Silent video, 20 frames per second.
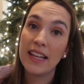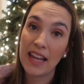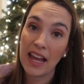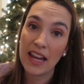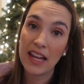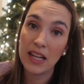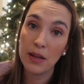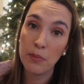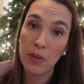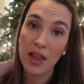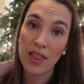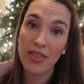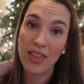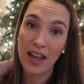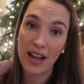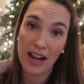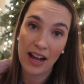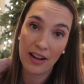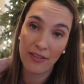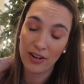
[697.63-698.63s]
game
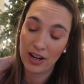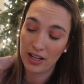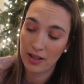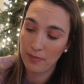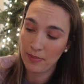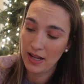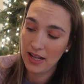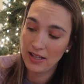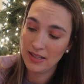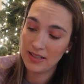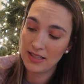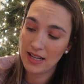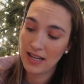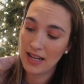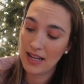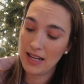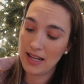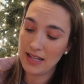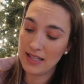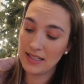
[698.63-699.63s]
that I recommend
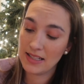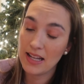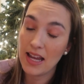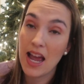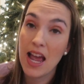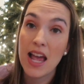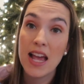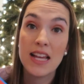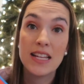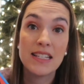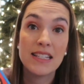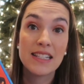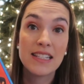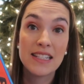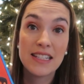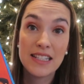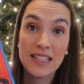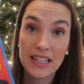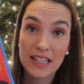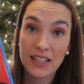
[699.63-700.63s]
is
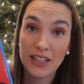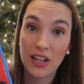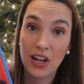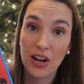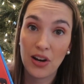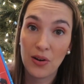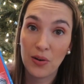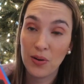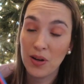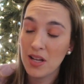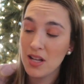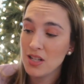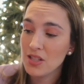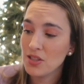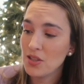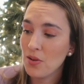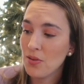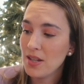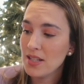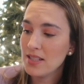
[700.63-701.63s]
Zingo.
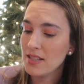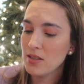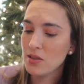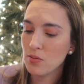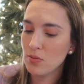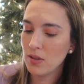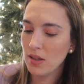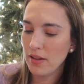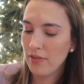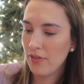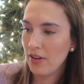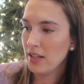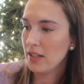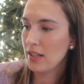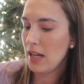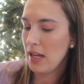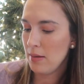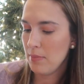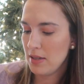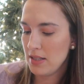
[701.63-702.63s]
So this is a really fun
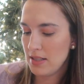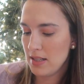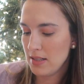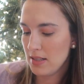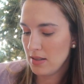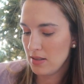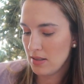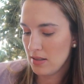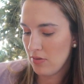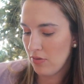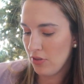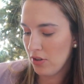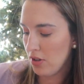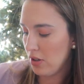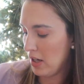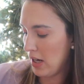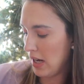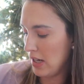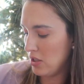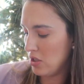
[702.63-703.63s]
game. It says this is
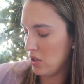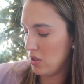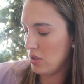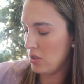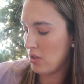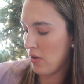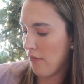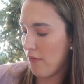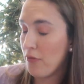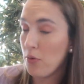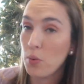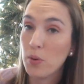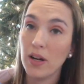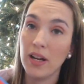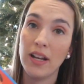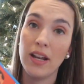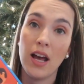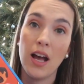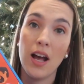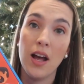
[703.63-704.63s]
for ages four
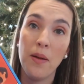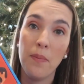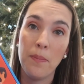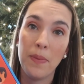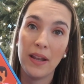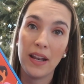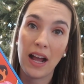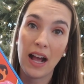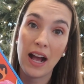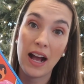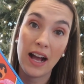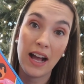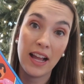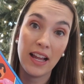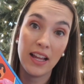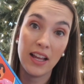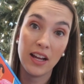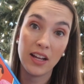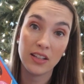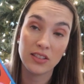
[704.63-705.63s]
and up, but
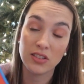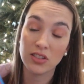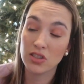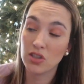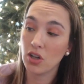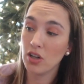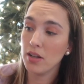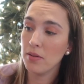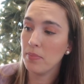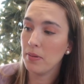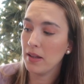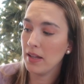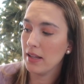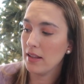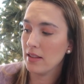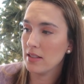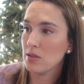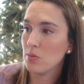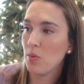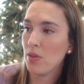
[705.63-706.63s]
I started
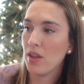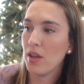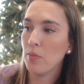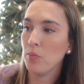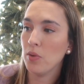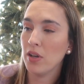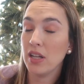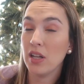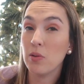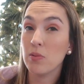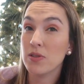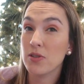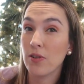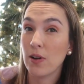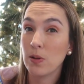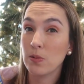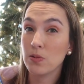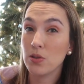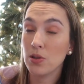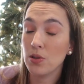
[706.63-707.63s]
playing this with him when he was
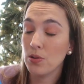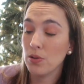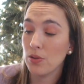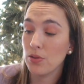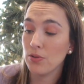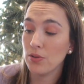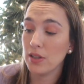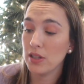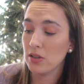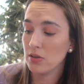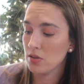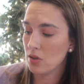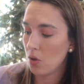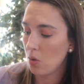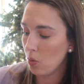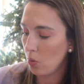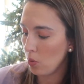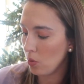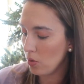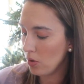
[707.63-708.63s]
around two to three years
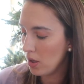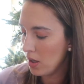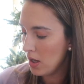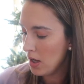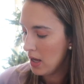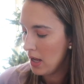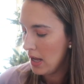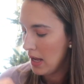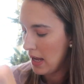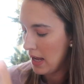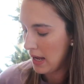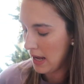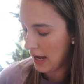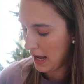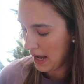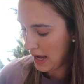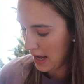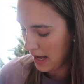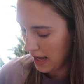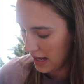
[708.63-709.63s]
old. It
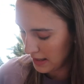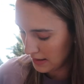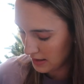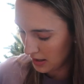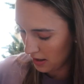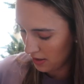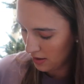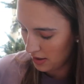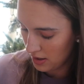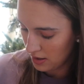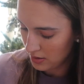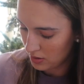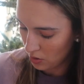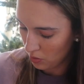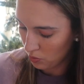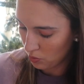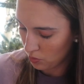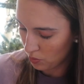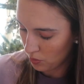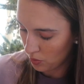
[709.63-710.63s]
has this
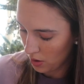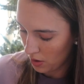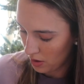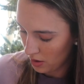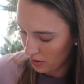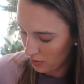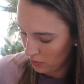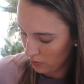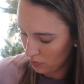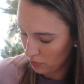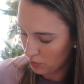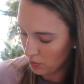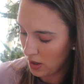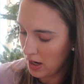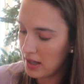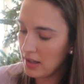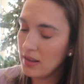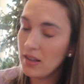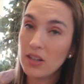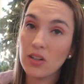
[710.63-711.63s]

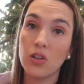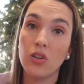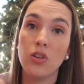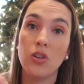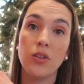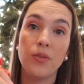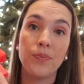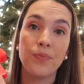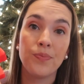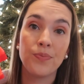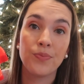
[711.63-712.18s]
red little